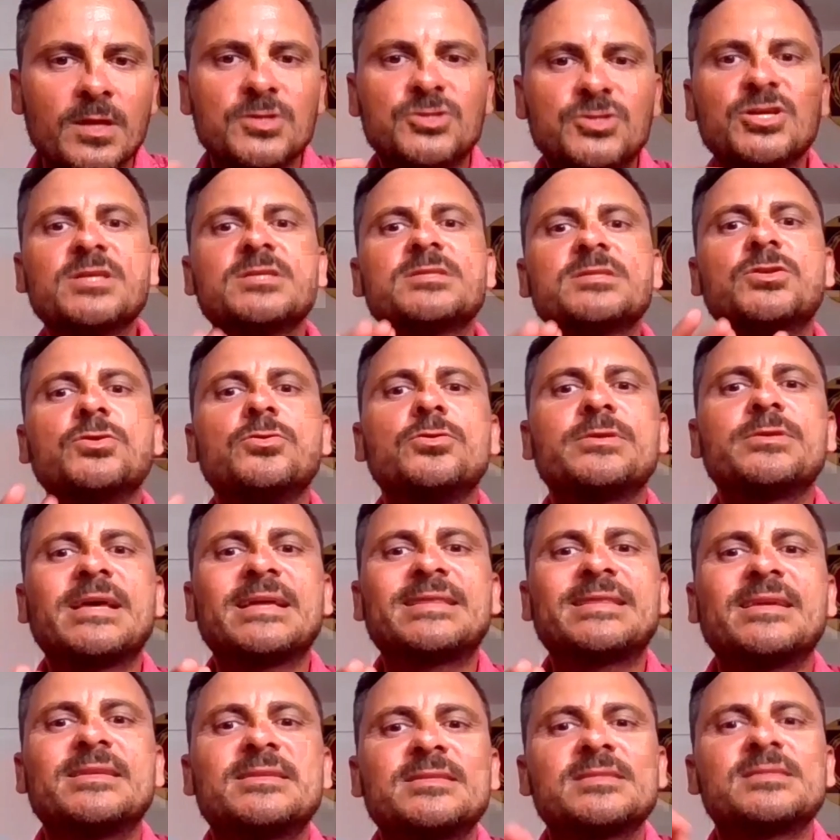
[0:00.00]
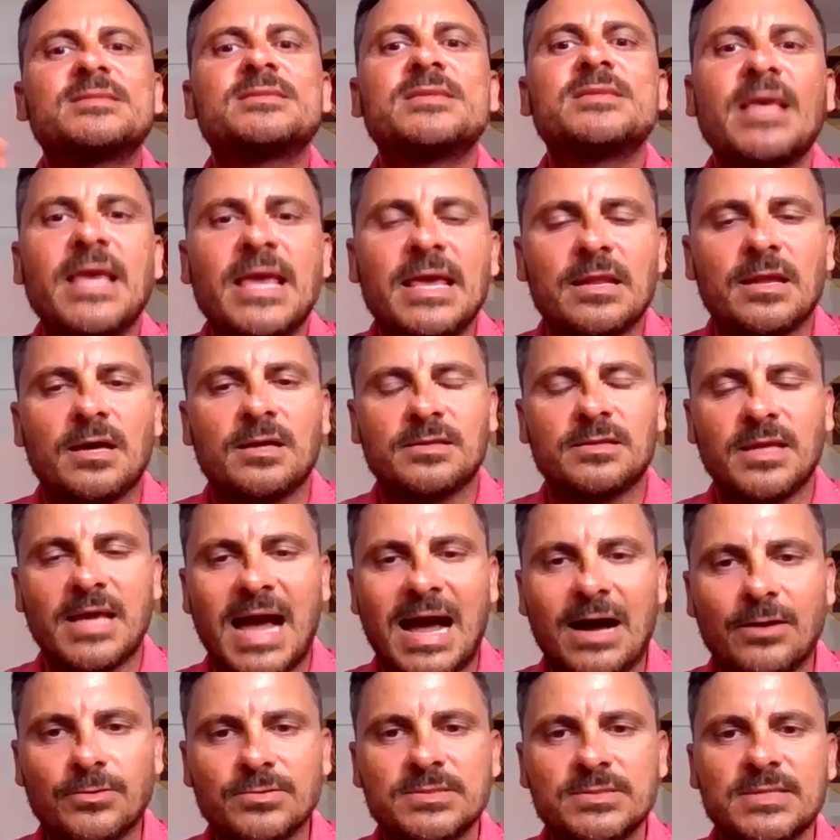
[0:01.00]
Just do that it's seen on
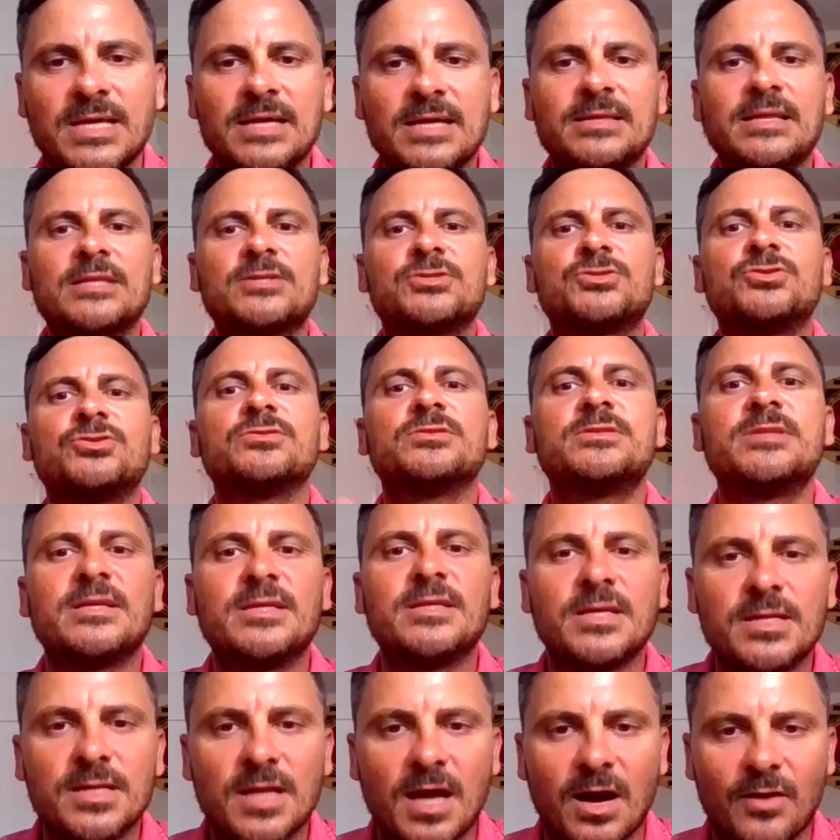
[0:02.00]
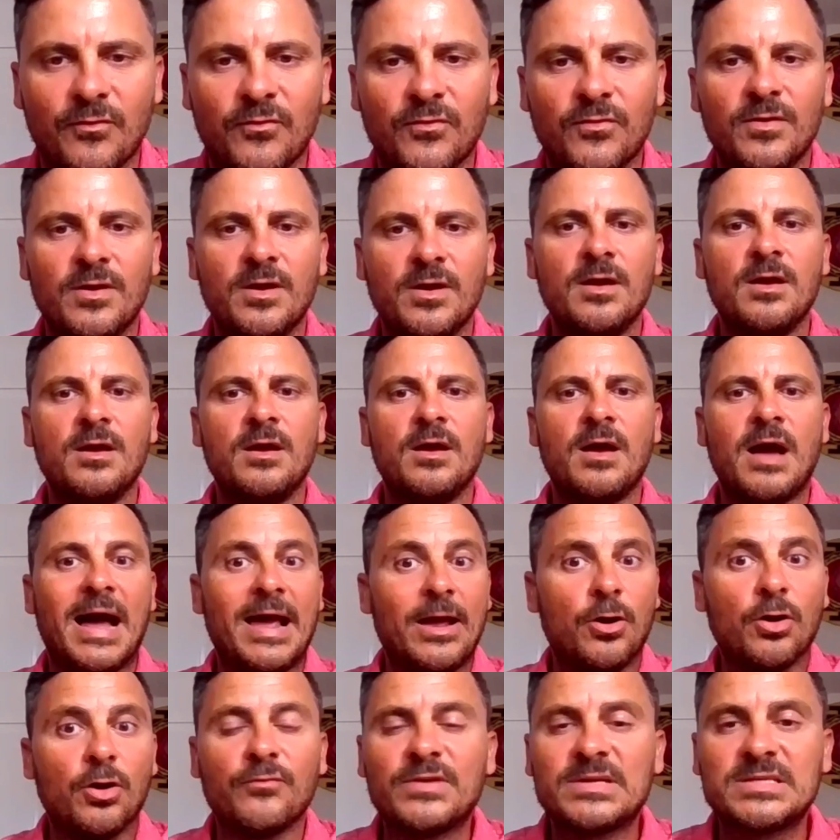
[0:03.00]
the outside that you did enough.
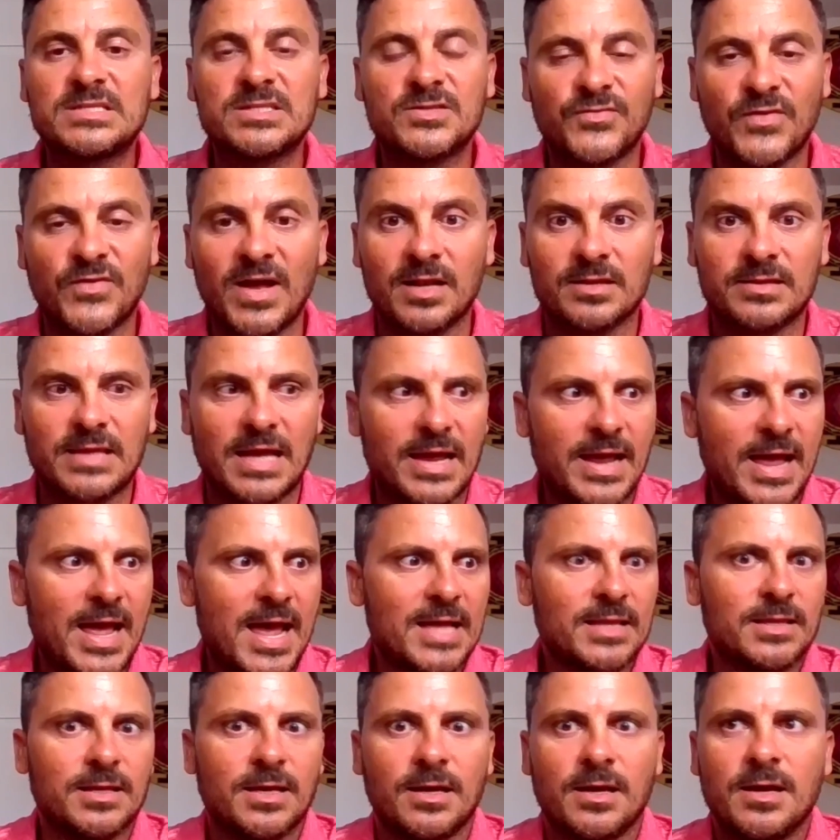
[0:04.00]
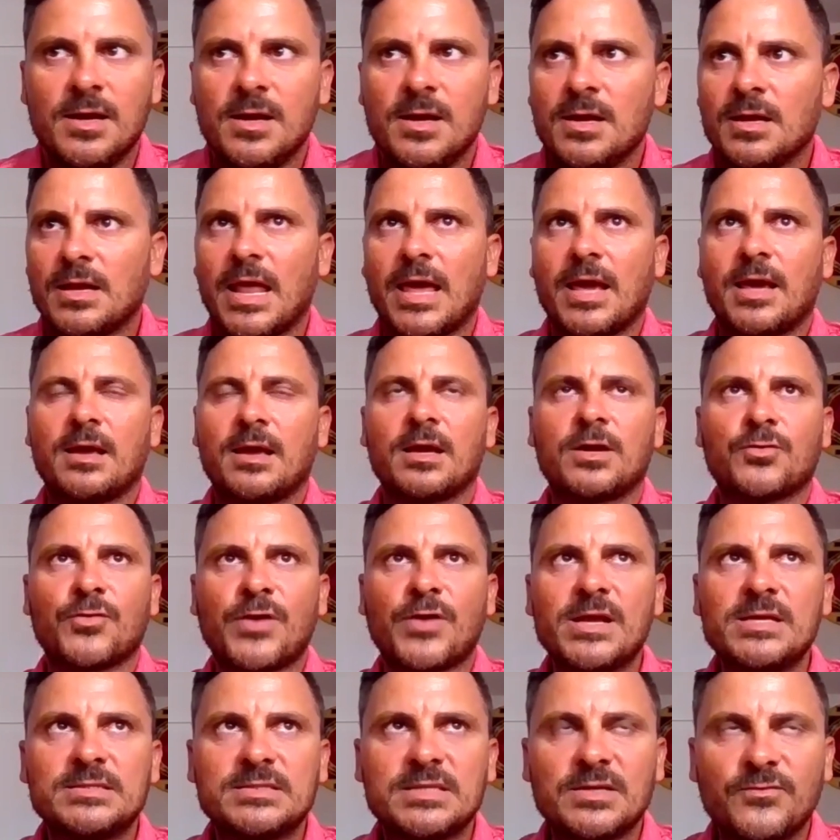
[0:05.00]
I always felt I had a
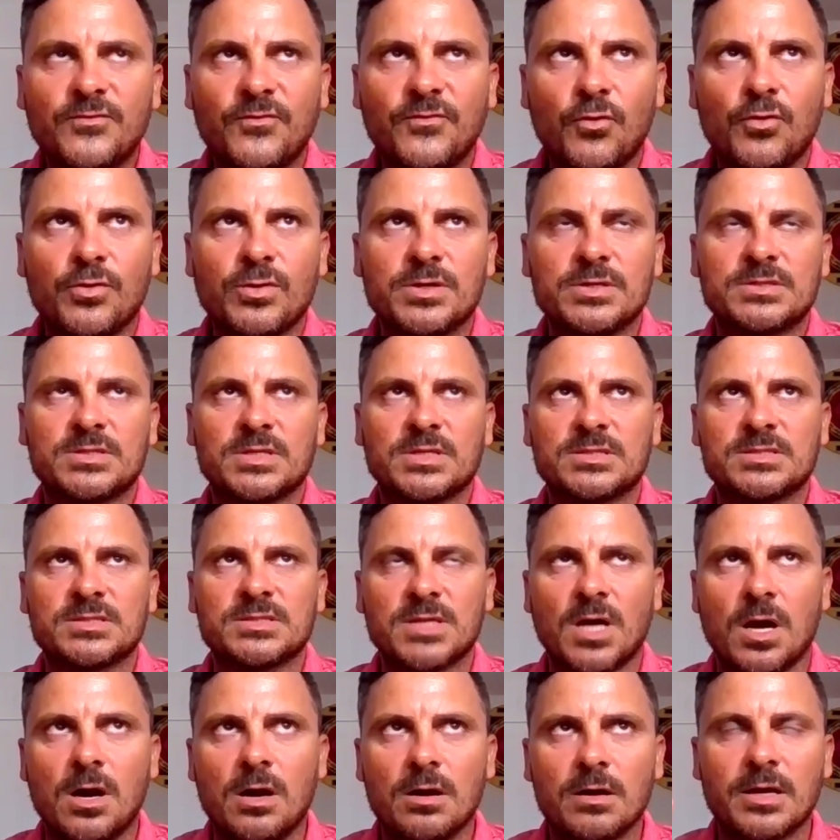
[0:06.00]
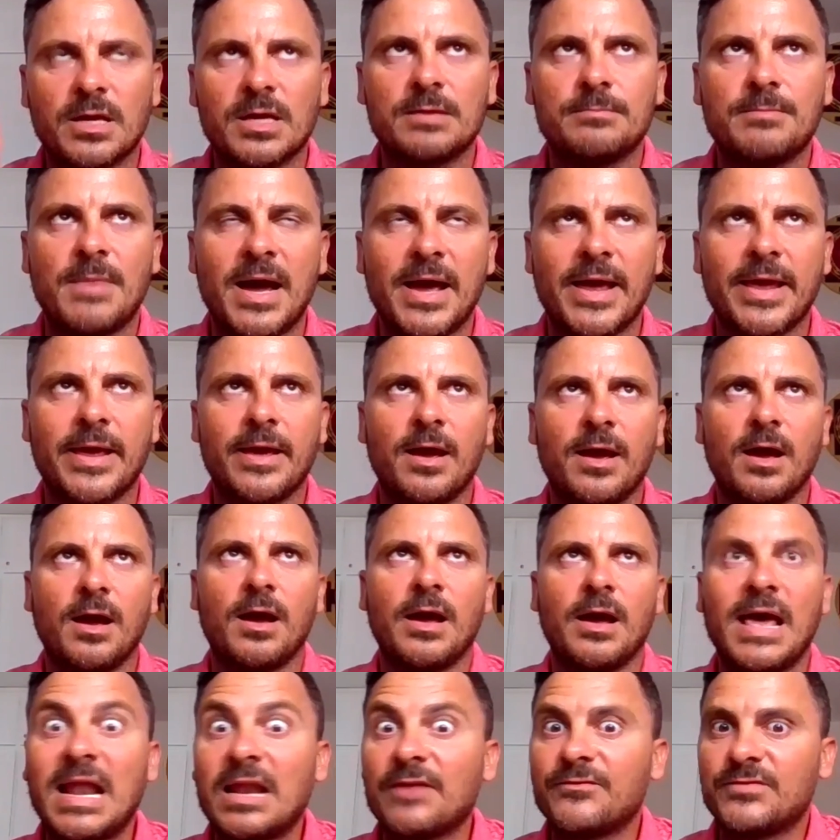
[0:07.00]
crazy voice, a song in my
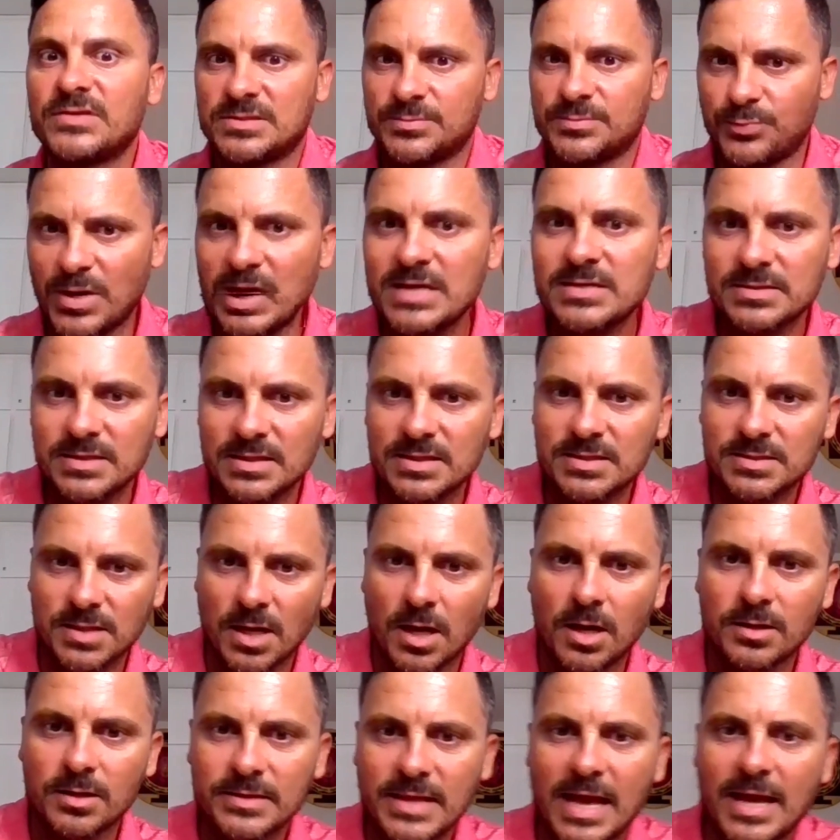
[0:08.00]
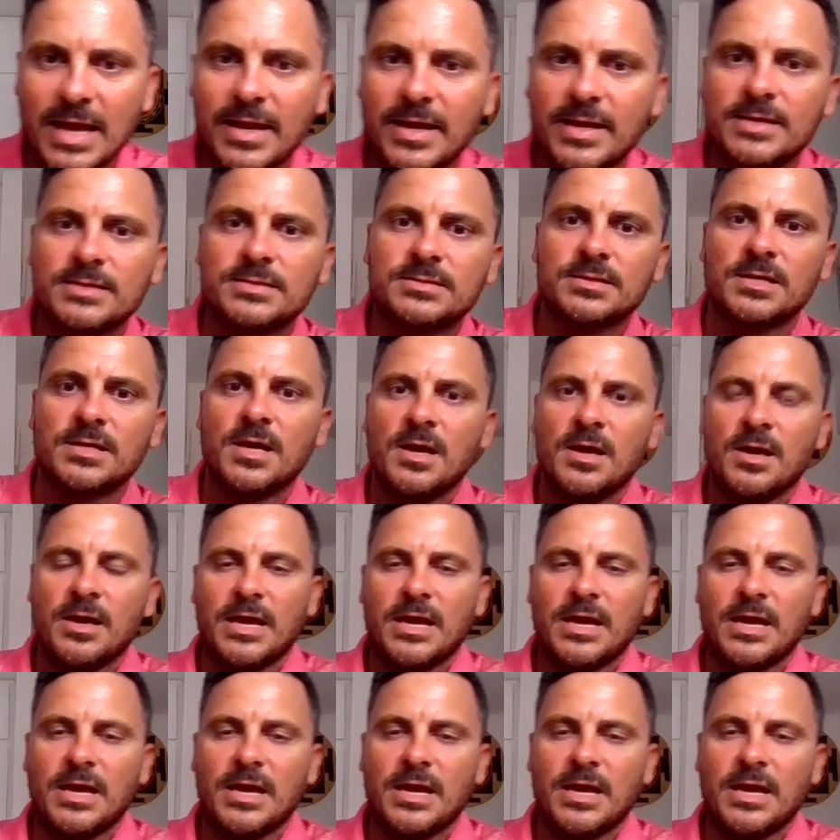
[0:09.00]
Elvis Presley song, that is,